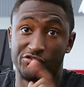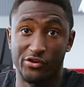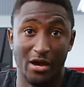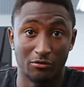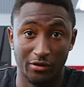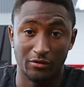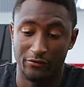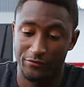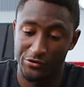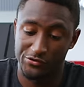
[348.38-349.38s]
show you how little of
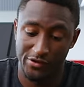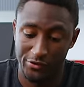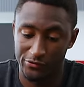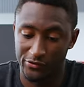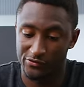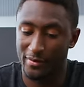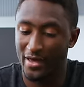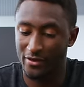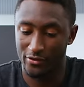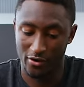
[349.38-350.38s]
the features I use in this
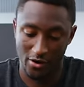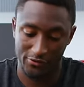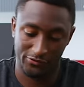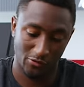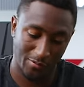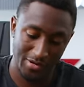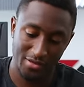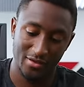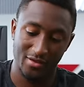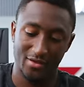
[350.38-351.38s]
bag, there are so
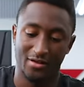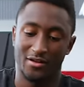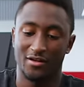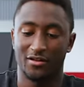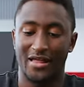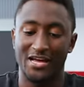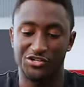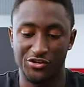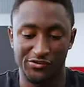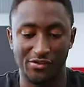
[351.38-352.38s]
many
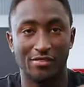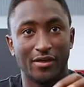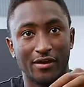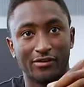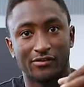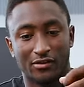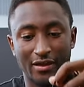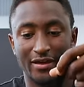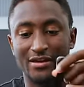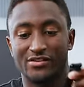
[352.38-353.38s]
latches and things to
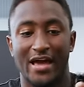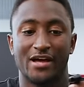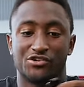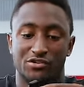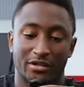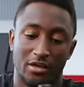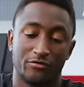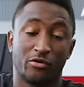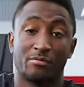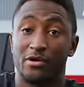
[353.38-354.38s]
like attach, like if
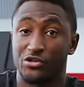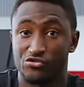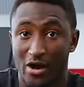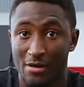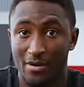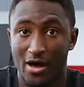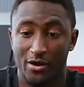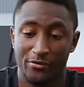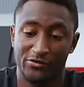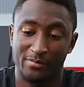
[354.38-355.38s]
you wanna put a tripod
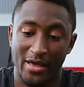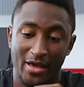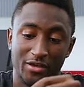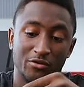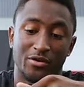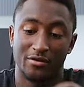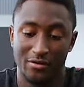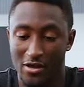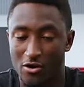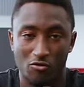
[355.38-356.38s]
on this bag, you can
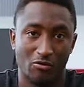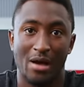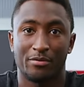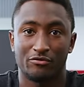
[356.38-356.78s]
wrap it